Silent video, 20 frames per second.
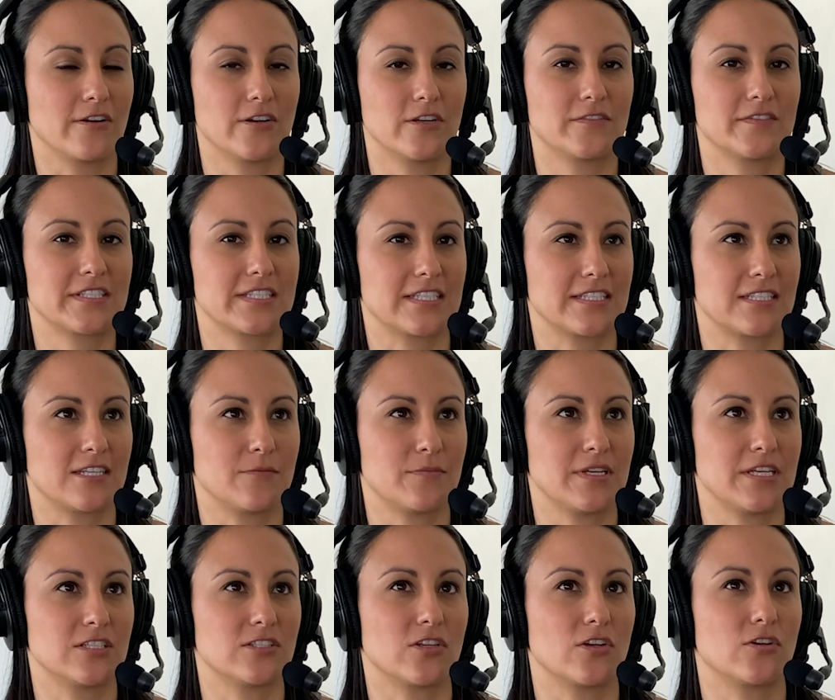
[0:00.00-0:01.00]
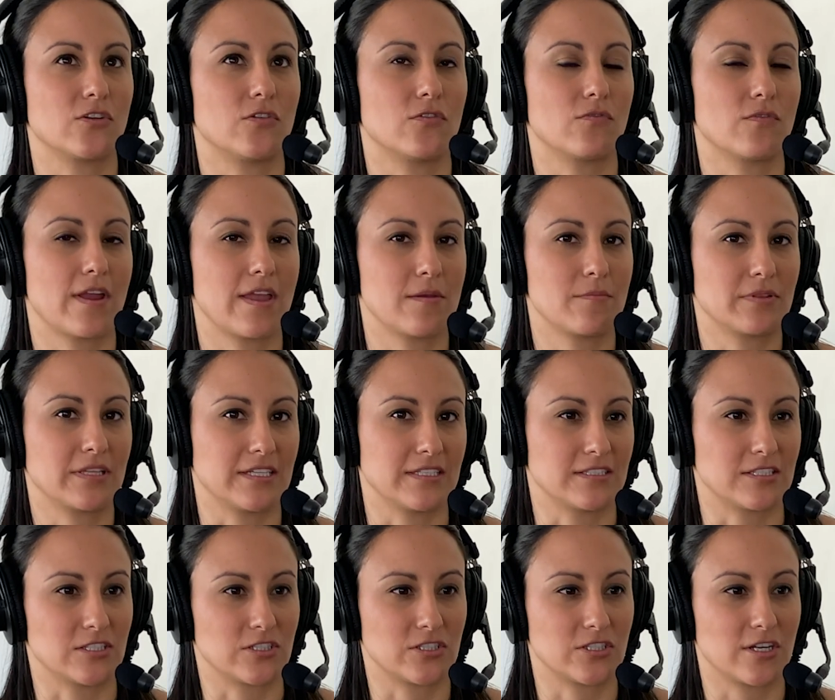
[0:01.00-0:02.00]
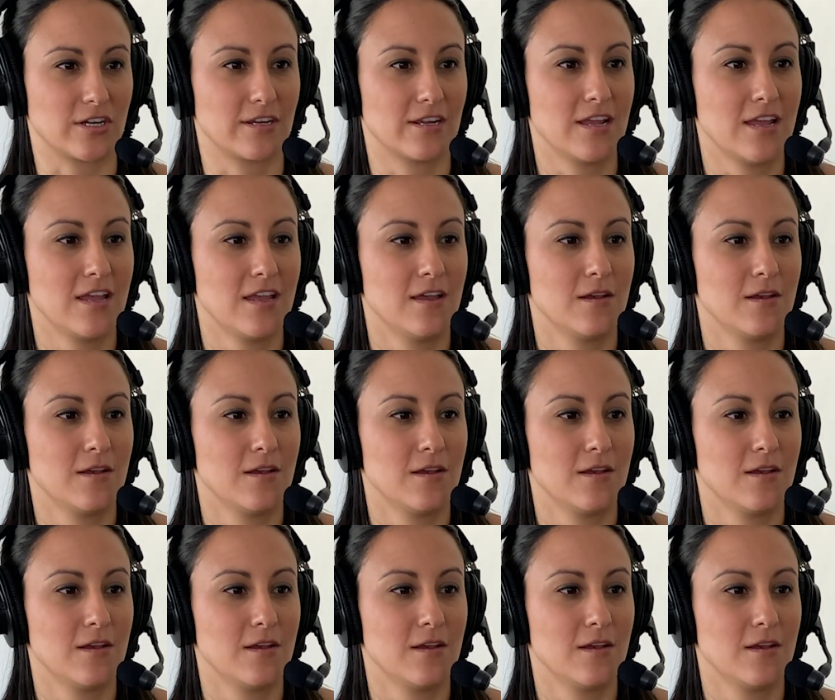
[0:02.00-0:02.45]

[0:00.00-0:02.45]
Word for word: nervous system is a great place to start.